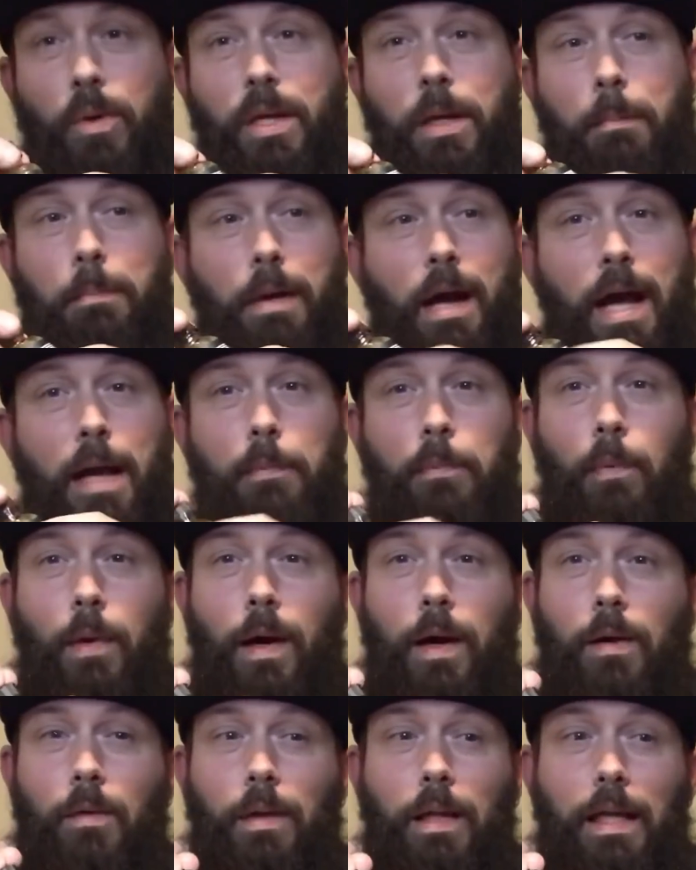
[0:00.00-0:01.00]
a pipe
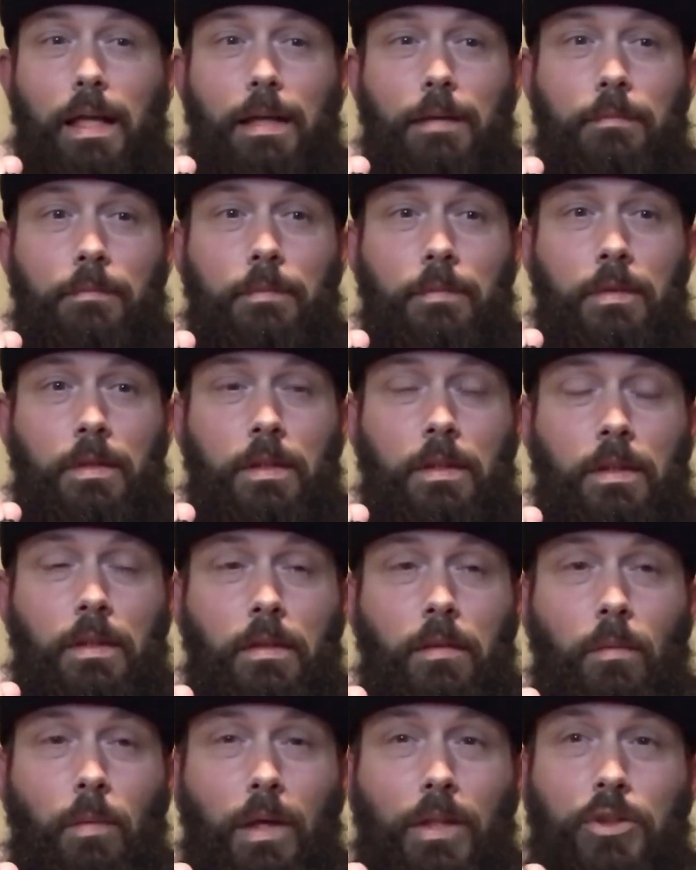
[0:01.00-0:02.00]
while
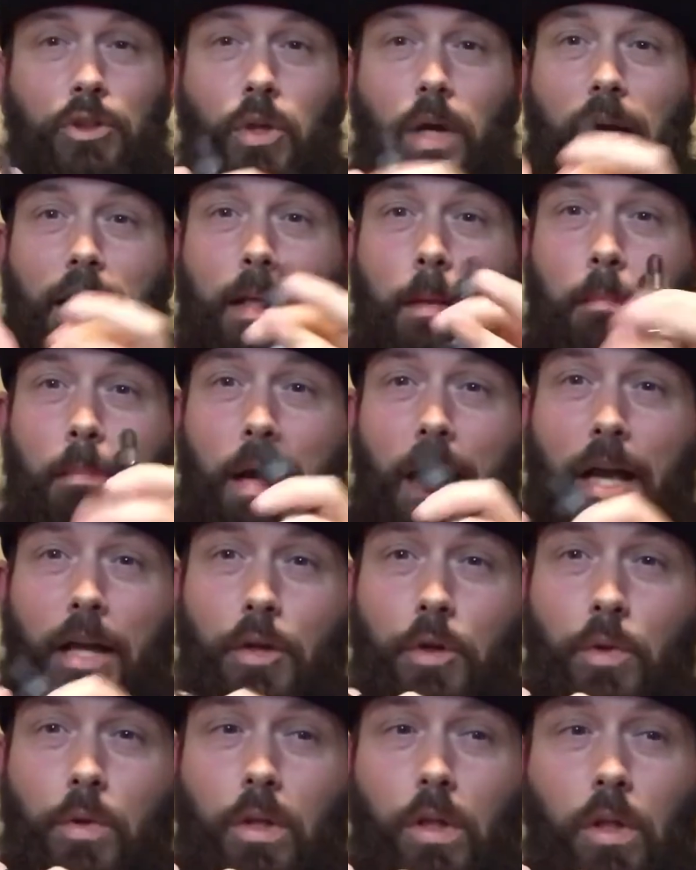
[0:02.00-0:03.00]
trying to buy a
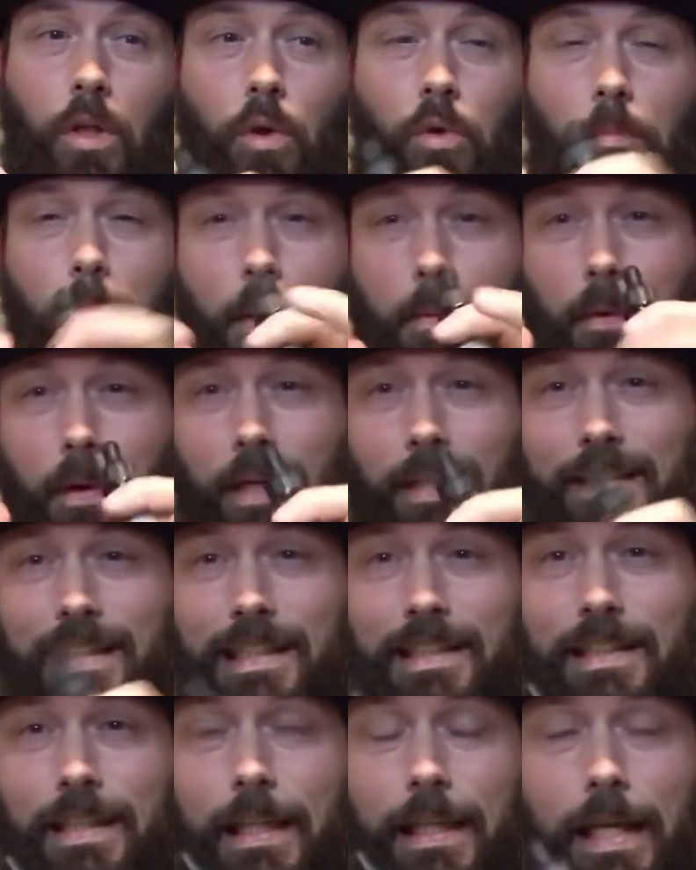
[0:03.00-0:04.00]
new cologne. Maybe you're at the
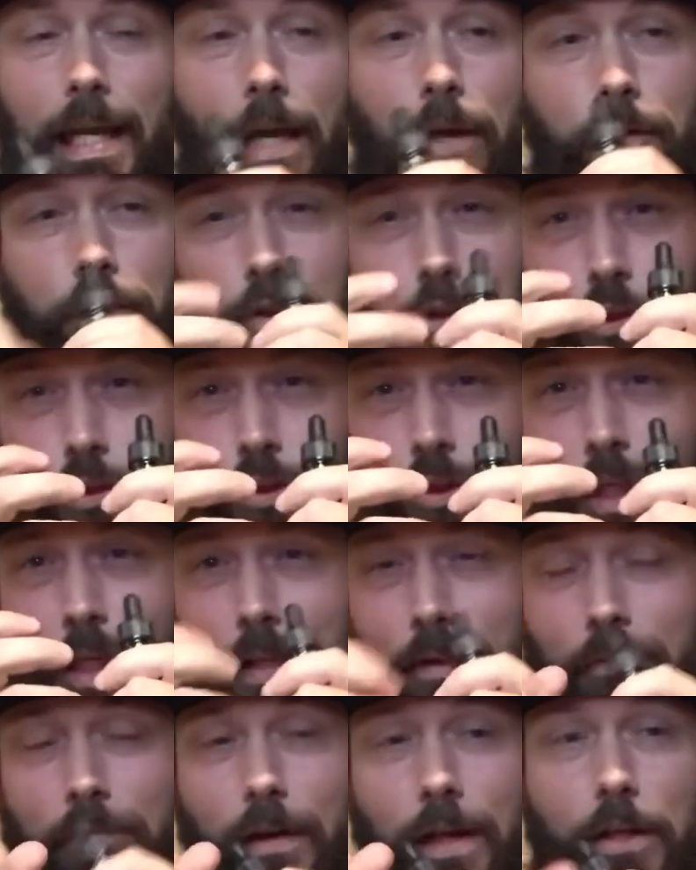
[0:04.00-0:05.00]
scent counter and you're trying
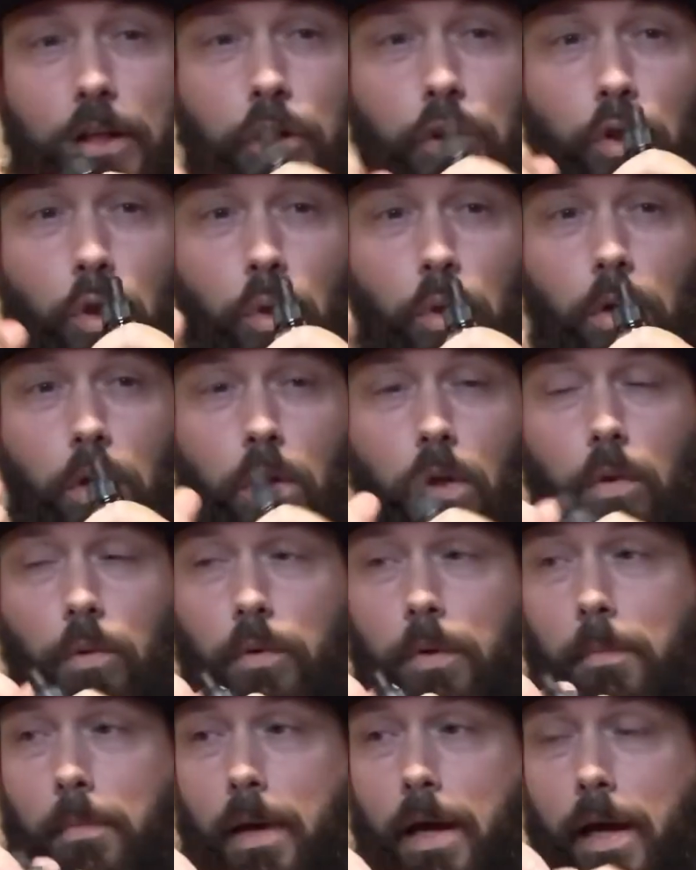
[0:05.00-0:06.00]
to find a new
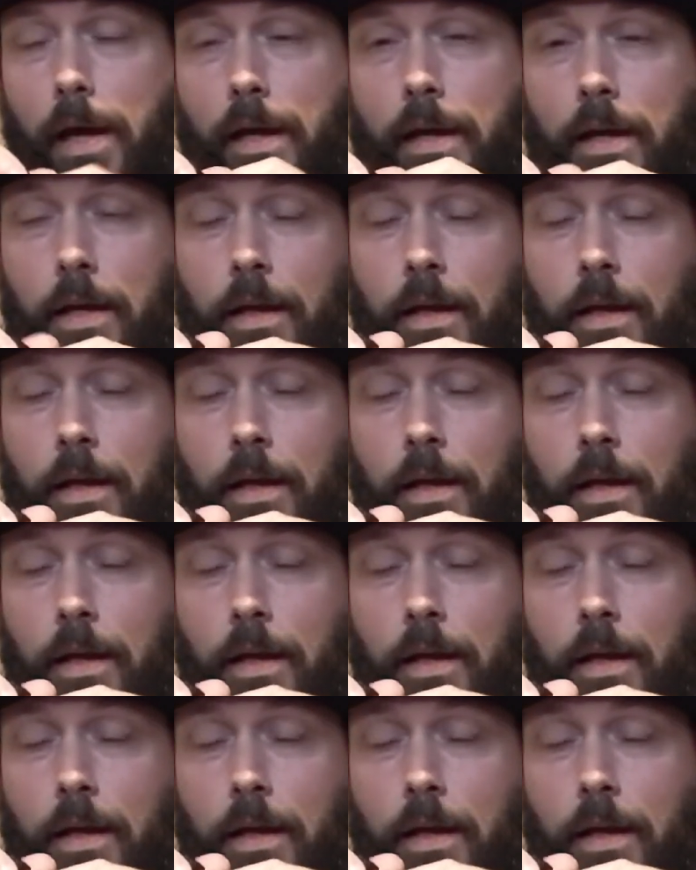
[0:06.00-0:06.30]
cologne to buy.